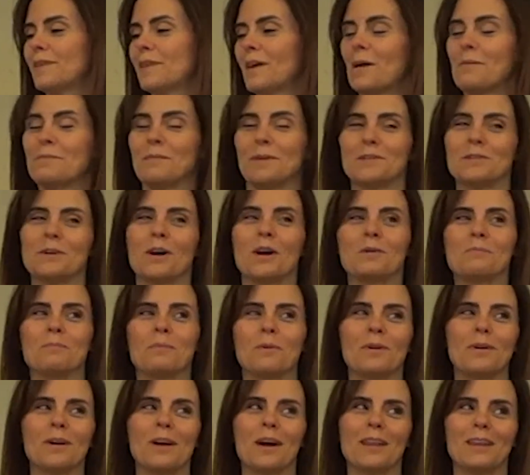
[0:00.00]
I'm going to talk
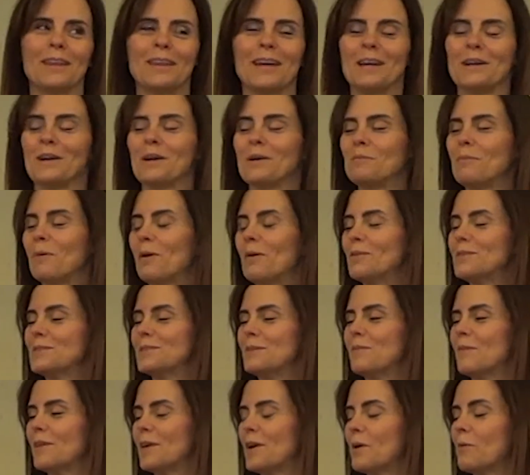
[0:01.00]
more later about
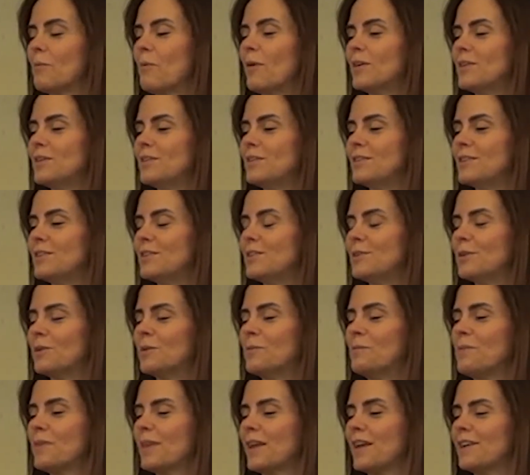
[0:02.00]
something I want you to do.
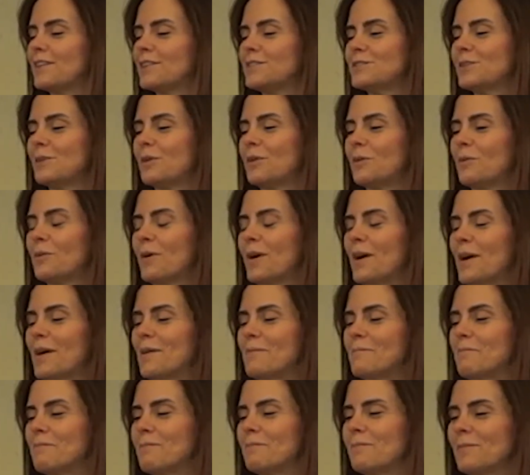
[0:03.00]
So um,
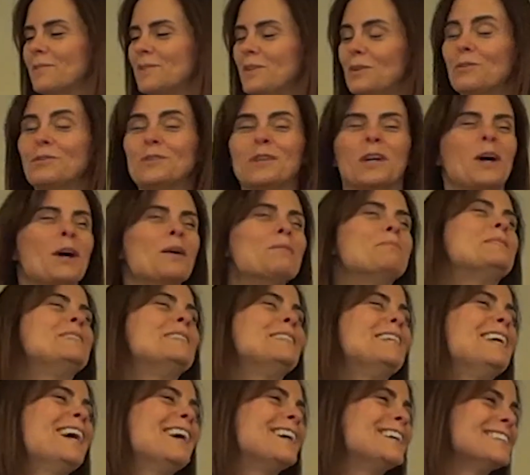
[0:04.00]
you have to come
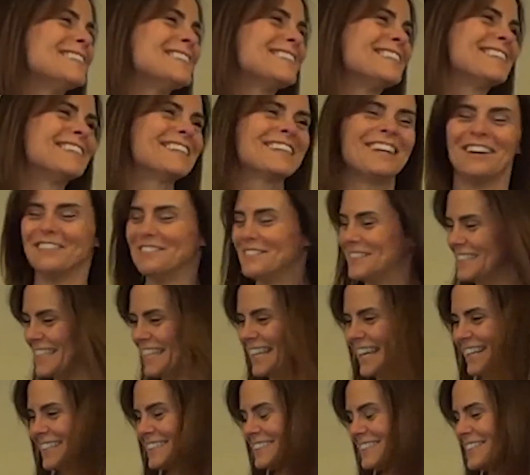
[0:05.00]
see us. Come see
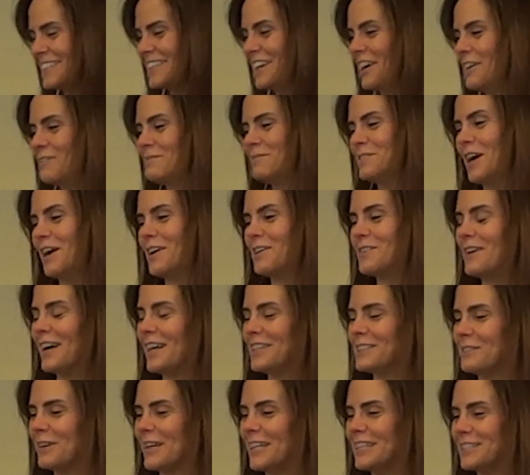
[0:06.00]
us and come to our
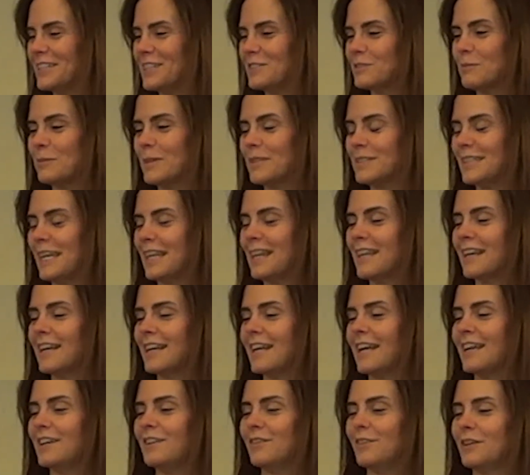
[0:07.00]
graduations. I'm going to say that
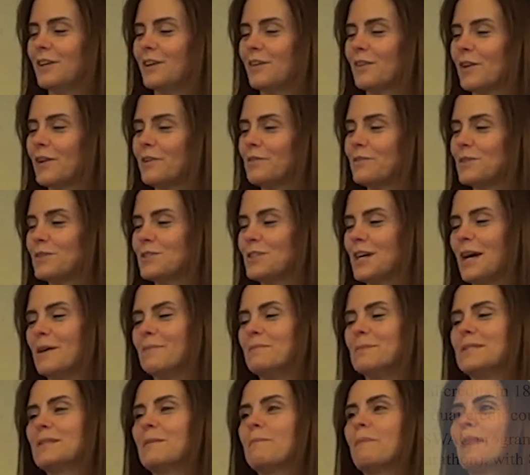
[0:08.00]
again. You'll hear that a few
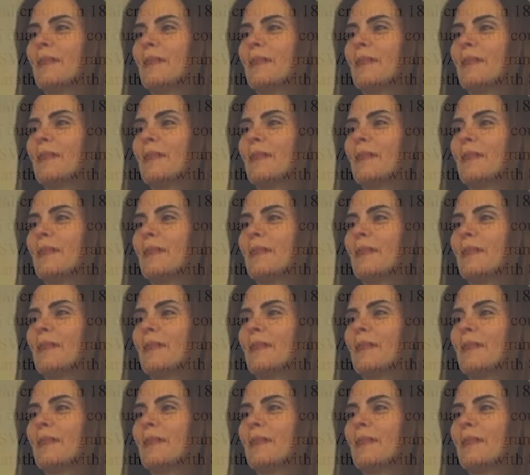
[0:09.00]
times.